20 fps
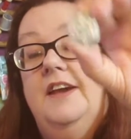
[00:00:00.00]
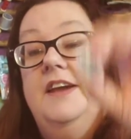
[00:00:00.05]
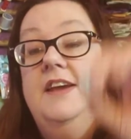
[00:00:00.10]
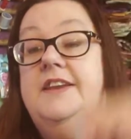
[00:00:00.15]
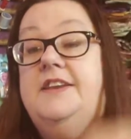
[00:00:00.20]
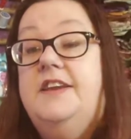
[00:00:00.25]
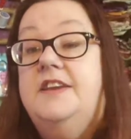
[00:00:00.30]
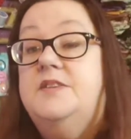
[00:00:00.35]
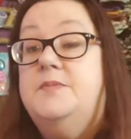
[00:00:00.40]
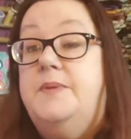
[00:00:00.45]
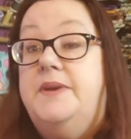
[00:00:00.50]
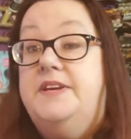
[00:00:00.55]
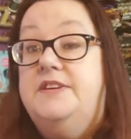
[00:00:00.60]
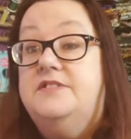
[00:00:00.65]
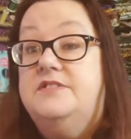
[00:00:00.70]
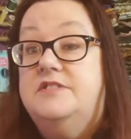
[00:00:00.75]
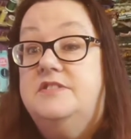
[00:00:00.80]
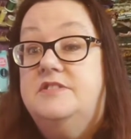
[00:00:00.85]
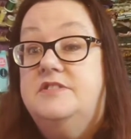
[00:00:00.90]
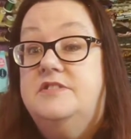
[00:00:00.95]
And yes,
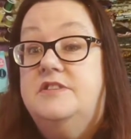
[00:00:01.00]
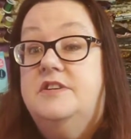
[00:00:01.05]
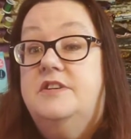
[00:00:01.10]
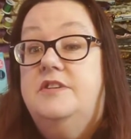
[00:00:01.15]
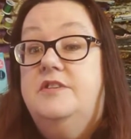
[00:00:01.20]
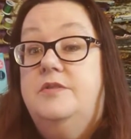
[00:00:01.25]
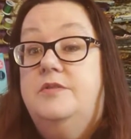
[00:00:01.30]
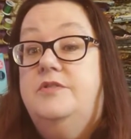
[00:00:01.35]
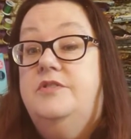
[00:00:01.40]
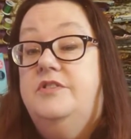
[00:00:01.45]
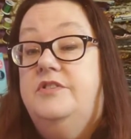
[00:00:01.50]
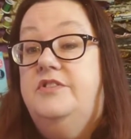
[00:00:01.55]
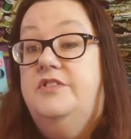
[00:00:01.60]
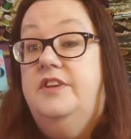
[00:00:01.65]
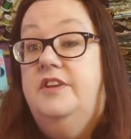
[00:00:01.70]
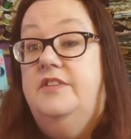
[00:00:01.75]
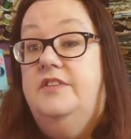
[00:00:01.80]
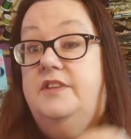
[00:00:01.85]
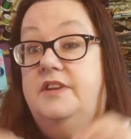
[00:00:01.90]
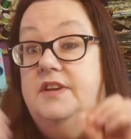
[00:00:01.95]
Patience, you should
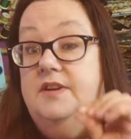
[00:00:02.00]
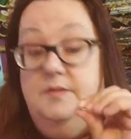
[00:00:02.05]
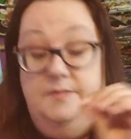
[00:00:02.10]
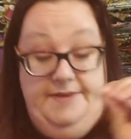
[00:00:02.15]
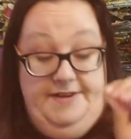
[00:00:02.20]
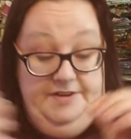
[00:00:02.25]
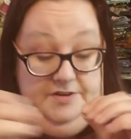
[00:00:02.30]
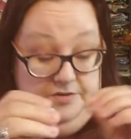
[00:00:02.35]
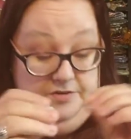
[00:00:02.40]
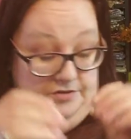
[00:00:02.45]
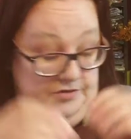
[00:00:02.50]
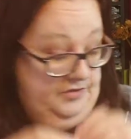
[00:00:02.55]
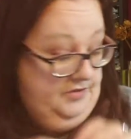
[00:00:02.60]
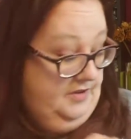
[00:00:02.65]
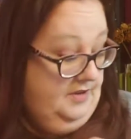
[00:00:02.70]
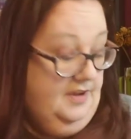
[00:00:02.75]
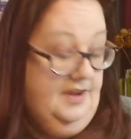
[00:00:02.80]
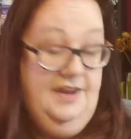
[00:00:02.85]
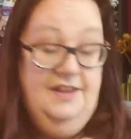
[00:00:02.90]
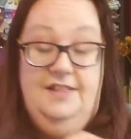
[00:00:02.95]
sell the needle minders.
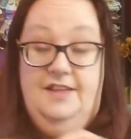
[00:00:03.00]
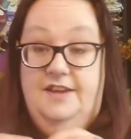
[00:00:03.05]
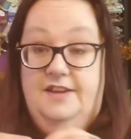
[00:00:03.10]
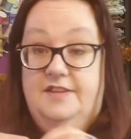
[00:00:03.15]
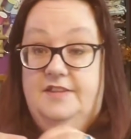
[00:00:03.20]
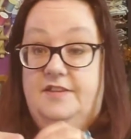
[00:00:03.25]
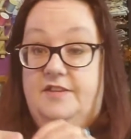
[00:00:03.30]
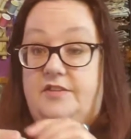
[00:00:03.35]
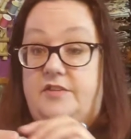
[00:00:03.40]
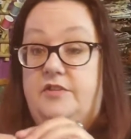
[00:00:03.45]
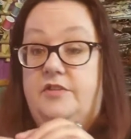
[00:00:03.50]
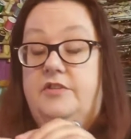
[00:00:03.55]
I like this.